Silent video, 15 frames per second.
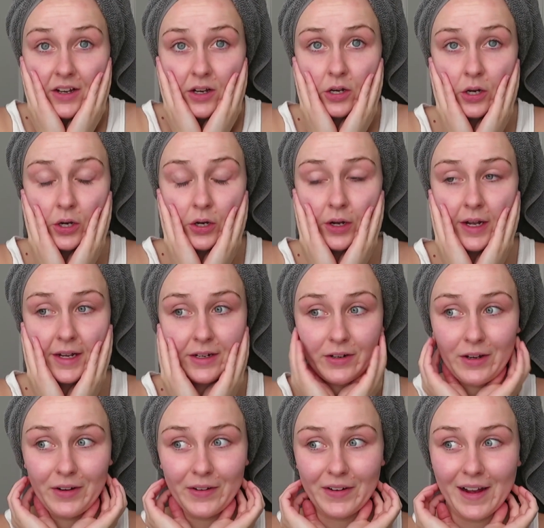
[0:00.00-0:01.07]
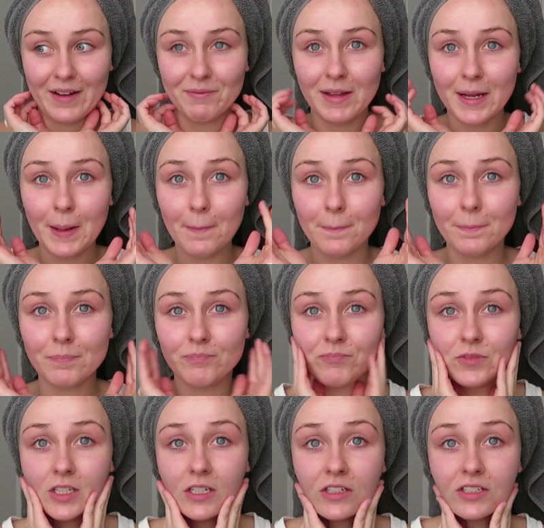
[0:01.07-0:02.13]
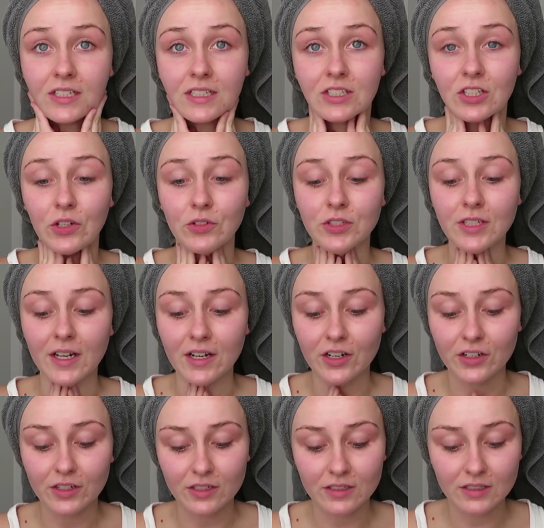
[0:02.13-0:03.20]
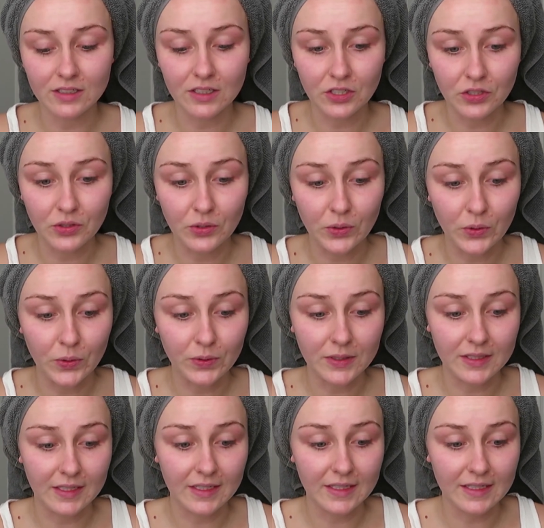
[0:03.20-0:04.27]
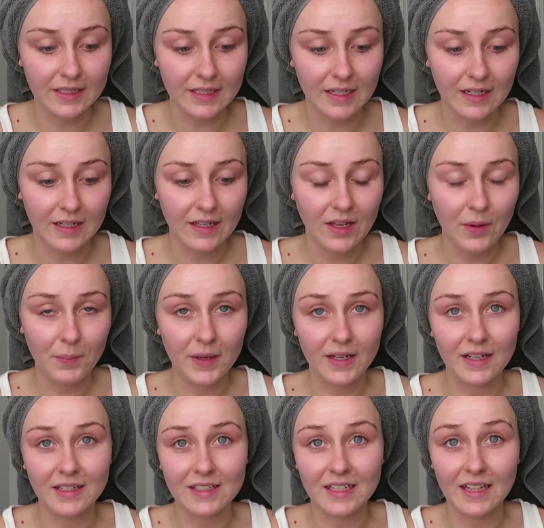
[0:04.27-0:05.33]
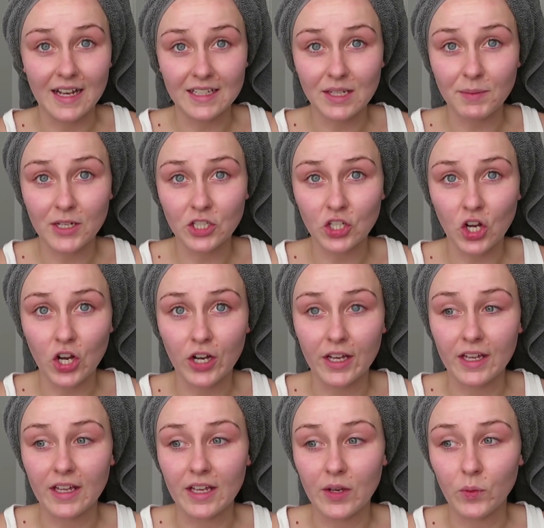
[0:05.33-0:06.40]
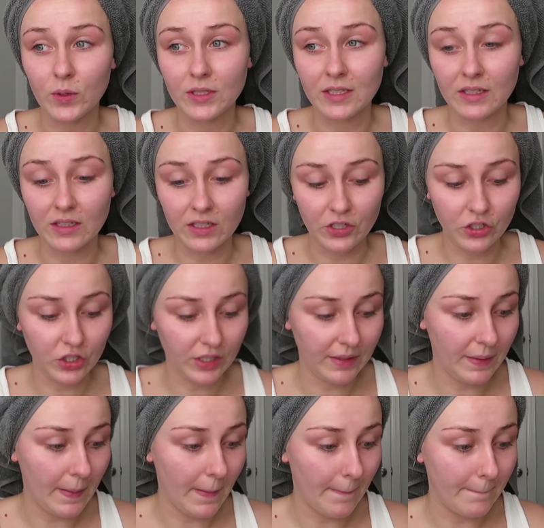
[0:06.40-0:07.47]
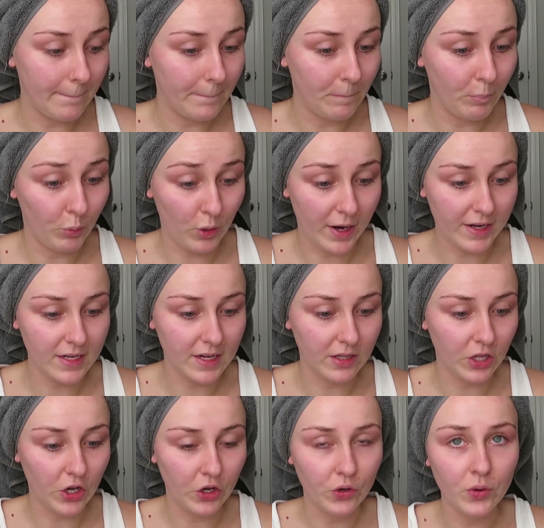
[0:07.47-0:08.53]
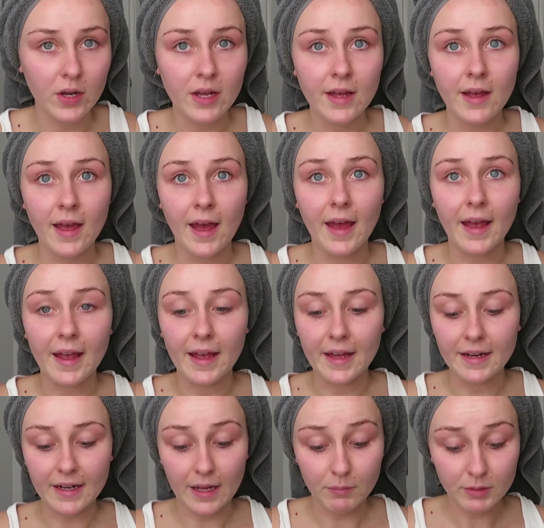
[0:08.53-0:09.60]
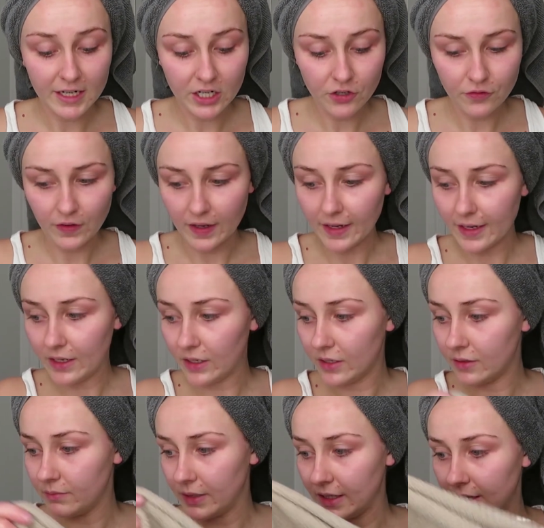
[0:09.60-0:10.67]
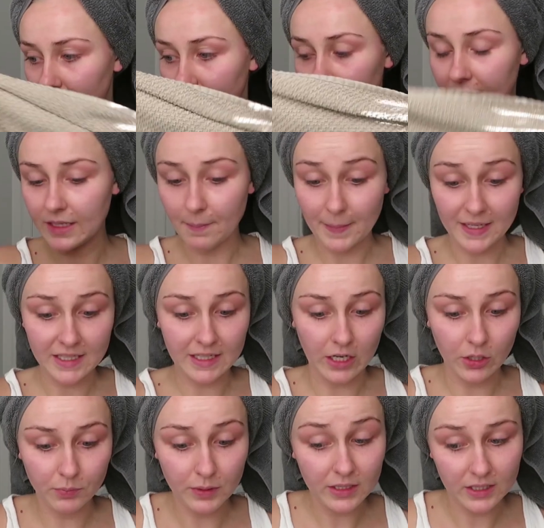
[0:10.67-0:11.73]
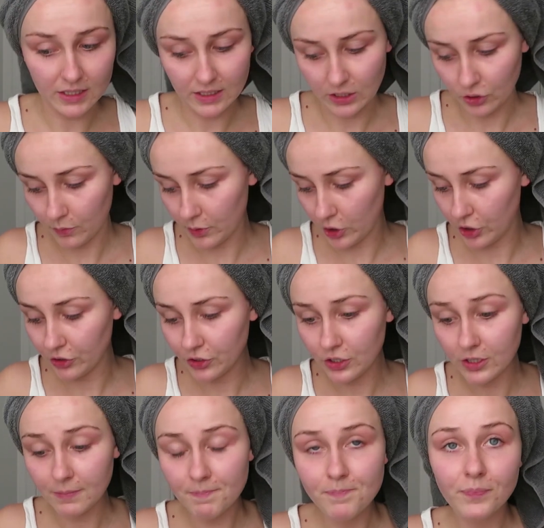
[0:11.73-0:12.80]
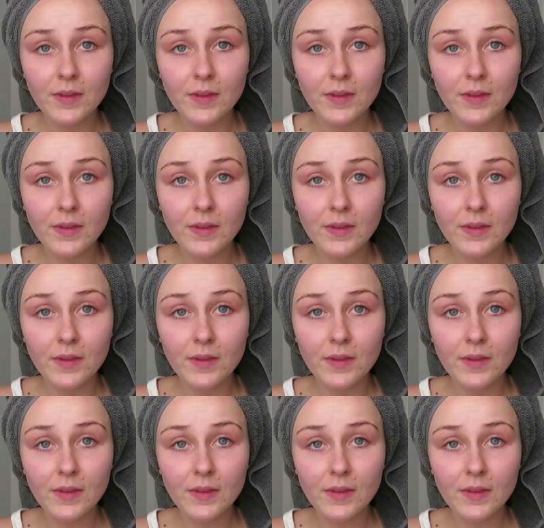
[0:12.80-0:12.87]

I don't know, I'm like seriously so scared to see it because the last time I saw it, it was literally bright yellow, and I'm terrified because my scalp still burns.